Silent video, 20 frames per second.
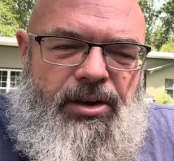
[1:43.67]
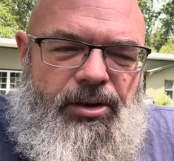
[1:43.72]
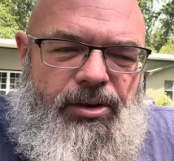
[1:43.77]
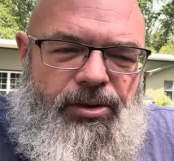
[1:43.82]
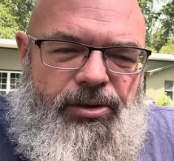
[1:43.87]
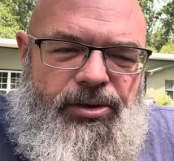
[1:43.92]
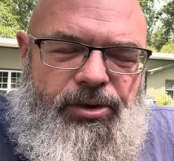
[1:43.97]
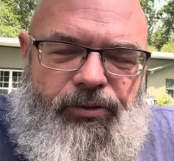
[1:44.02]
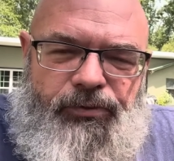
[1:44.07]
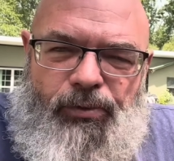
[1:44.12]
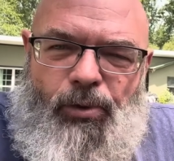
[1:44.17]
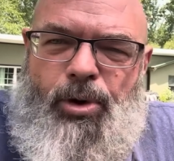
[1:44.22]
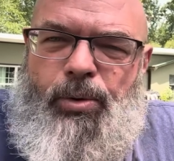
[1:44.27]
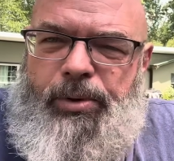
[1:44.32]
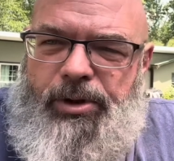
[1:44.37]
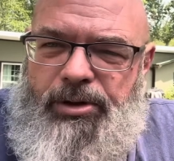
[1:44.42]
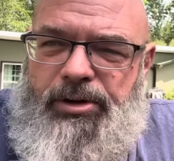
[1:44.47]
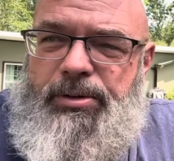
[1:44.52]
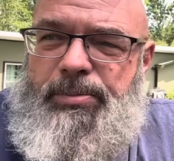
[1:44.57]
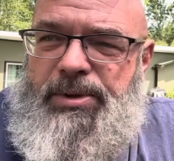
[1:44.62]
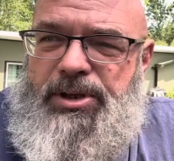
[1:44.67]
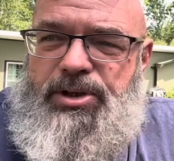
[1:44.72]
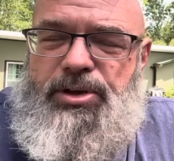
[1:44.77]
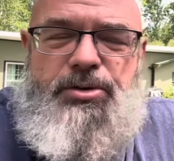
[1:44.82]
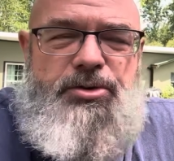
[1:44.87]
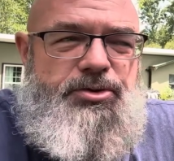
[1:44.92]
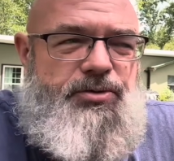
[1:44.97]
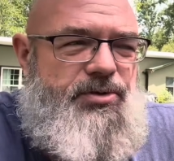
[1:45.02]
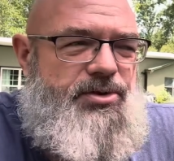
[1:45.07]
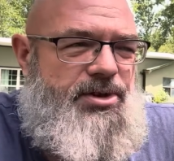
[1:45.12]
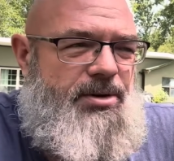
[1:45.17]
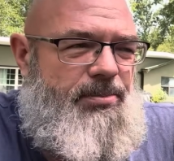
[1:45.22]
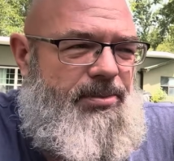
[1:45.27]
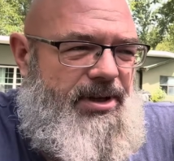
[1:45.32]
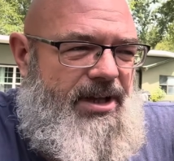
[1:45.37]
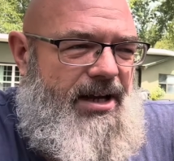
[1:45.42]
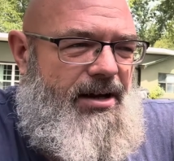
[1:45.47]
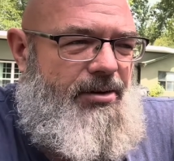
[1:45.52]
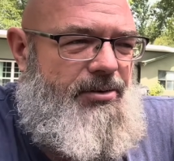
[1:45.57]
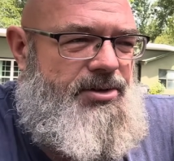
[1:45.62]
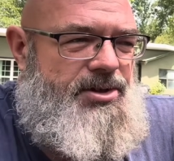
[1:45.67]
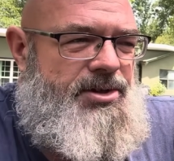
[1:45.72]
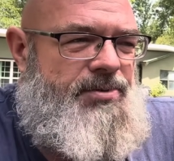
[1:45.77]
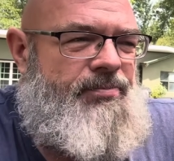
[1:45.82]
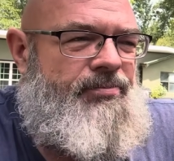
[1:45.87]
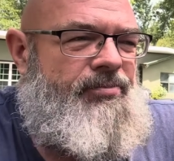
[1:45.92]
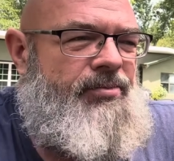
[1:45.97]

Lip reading: the four-wheeler had been used for something else.